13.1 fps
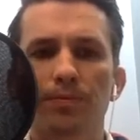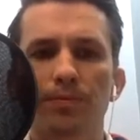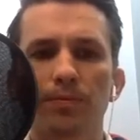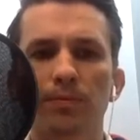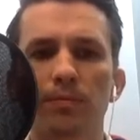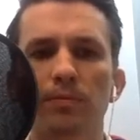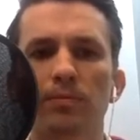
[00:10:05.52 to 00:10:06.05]

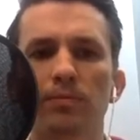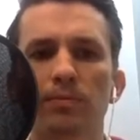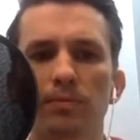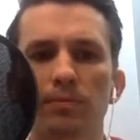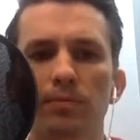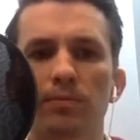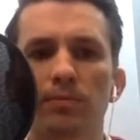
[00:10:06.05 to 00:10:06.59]

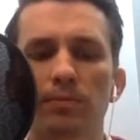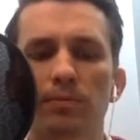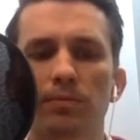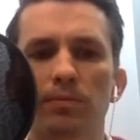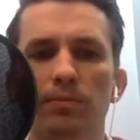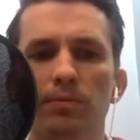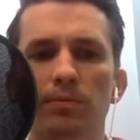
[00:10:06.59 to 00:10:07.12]

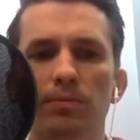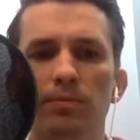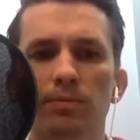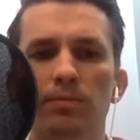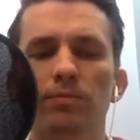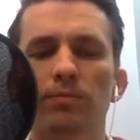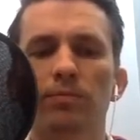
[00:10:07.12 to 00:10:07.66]

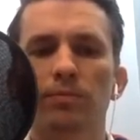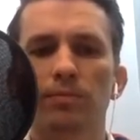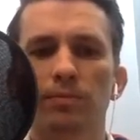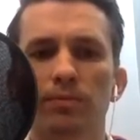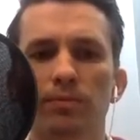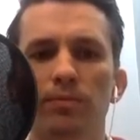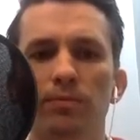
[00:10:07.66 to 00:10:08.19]

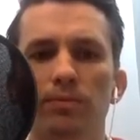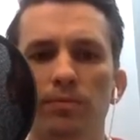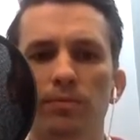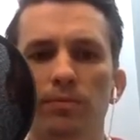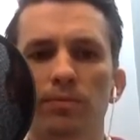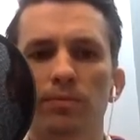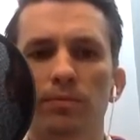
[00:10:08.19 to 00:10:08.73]

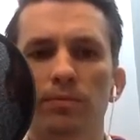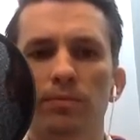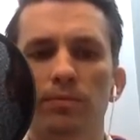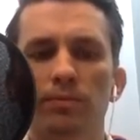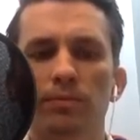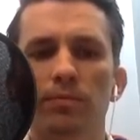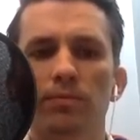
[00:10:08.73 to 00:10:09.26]

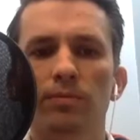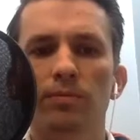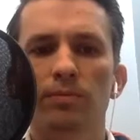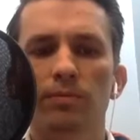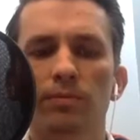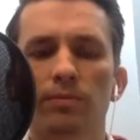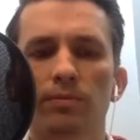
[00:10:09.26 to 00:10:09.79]

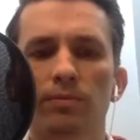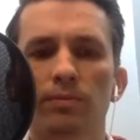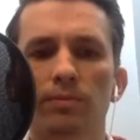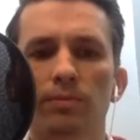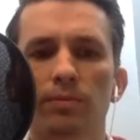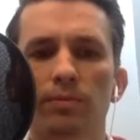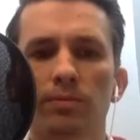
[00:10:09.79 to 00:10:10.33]

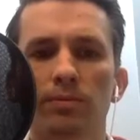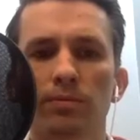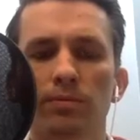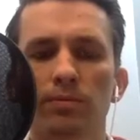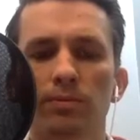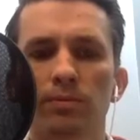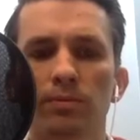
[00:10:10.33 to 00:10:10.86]

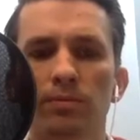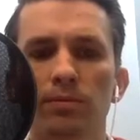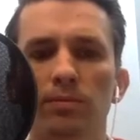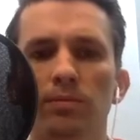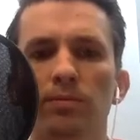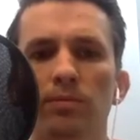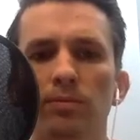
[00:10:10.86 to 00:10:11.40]

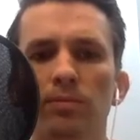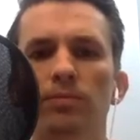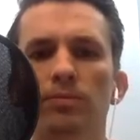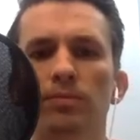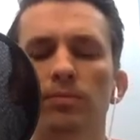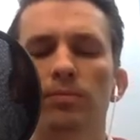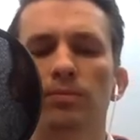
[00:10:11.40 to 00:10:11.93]

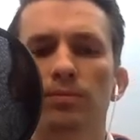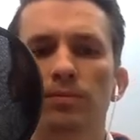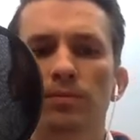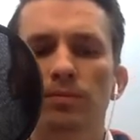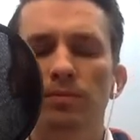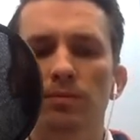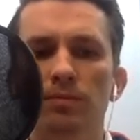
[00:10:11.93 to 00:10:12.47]

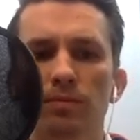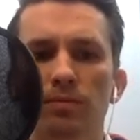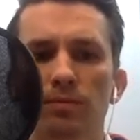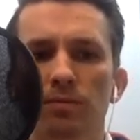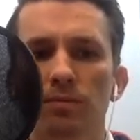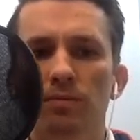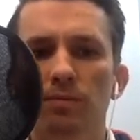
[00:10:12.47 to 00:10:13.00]

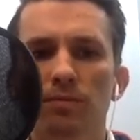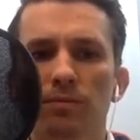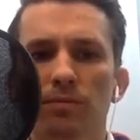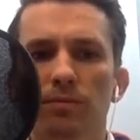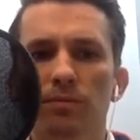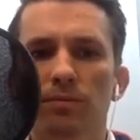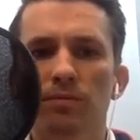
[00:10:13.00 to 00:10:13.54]
(not speaking)